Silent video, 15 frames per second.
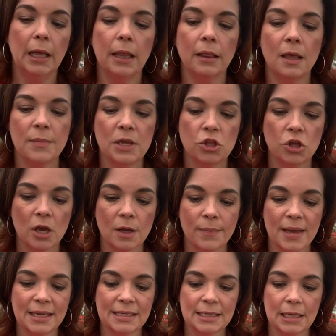Let me check
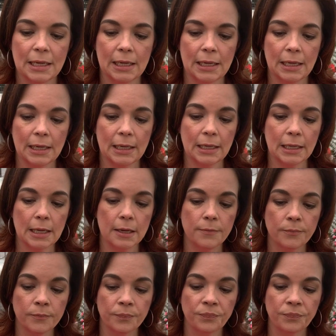my tag,